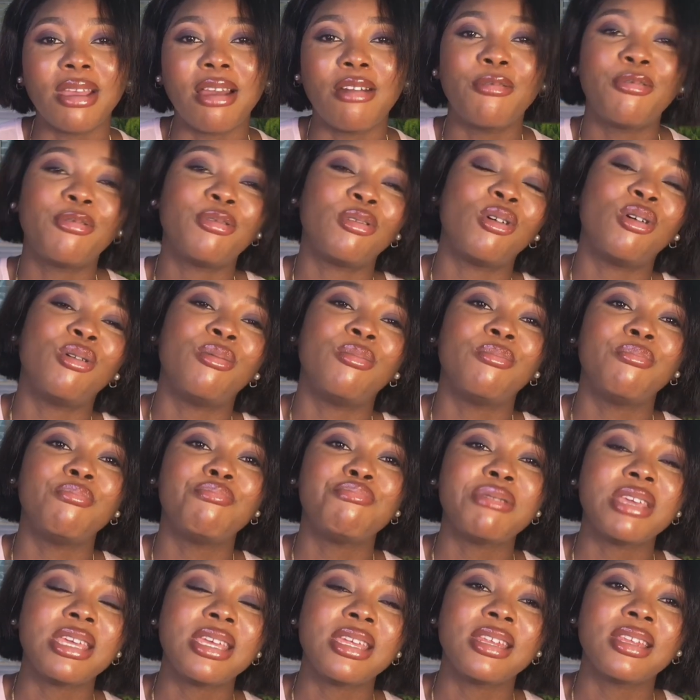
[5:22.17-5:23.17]
down from
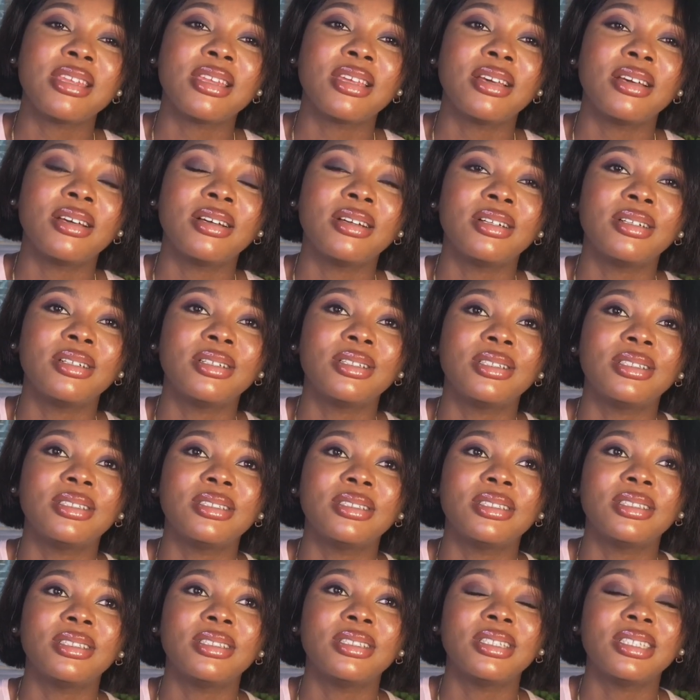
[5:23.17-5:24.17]
being a
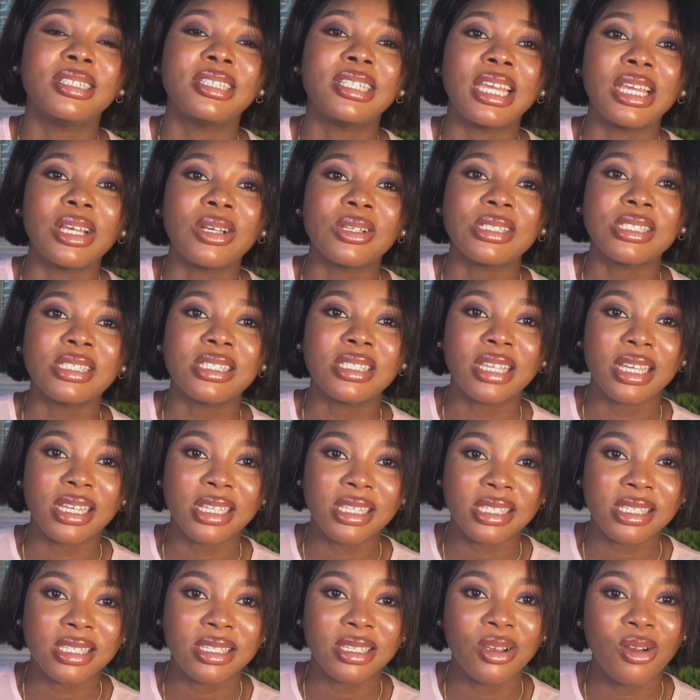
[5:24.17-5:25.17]
uh, lagos
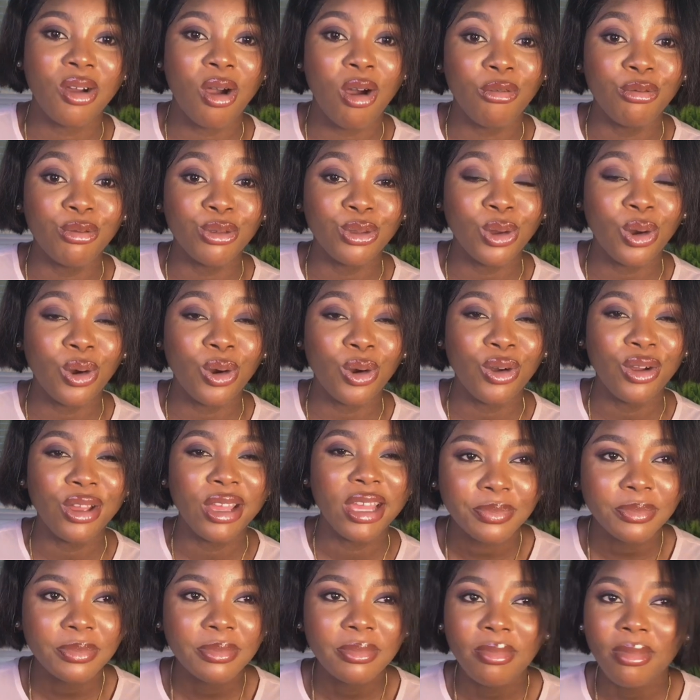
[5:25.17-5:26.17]
state governor
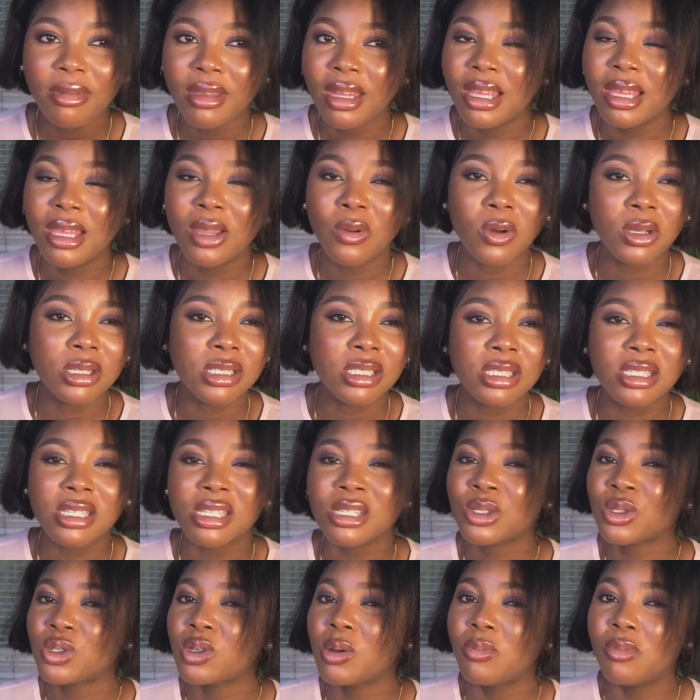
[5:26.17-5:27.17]
he was
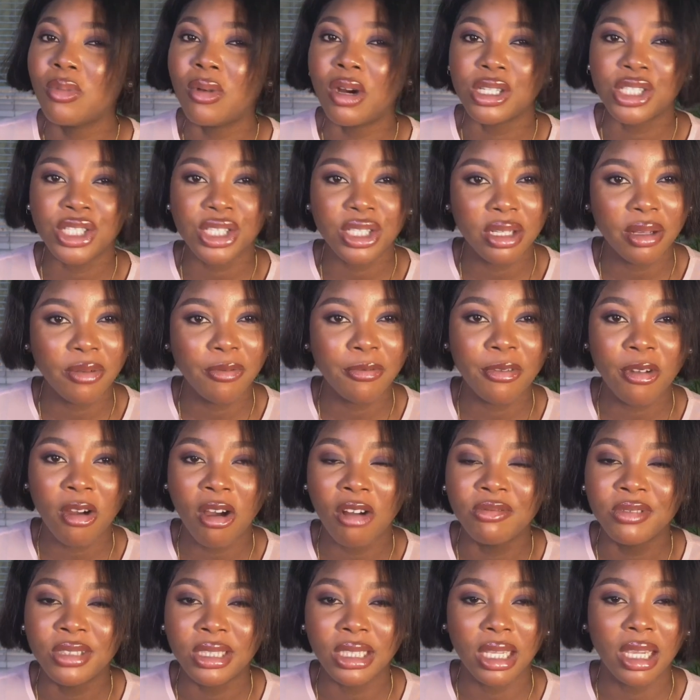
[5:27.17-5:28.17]
still so much
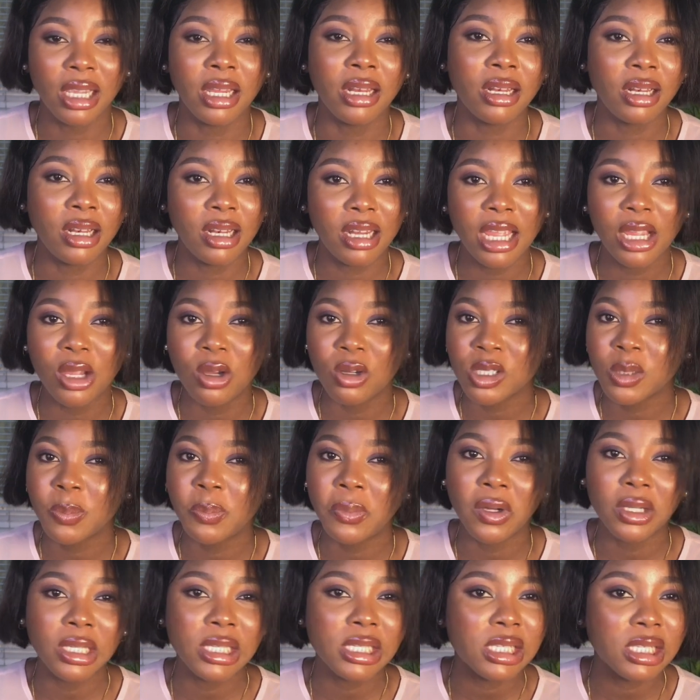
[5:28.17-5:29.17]
involved in Lagos
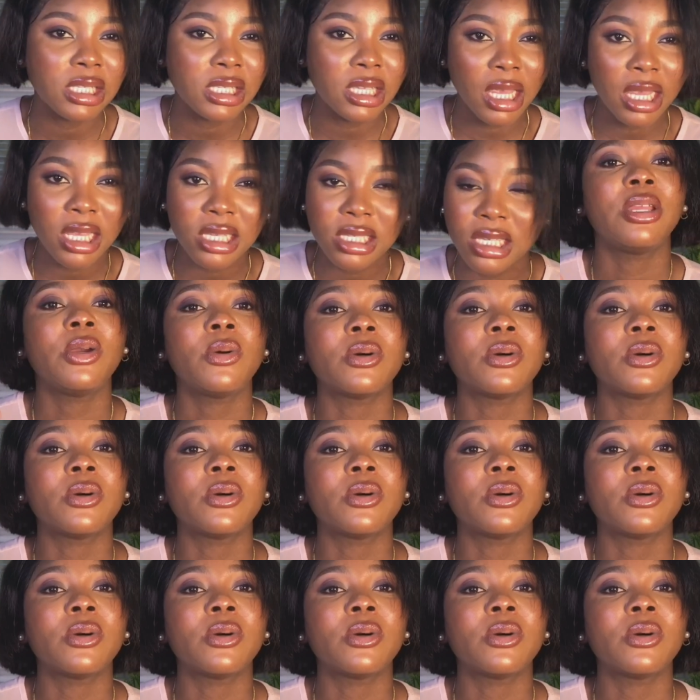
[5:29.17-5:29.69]
politics.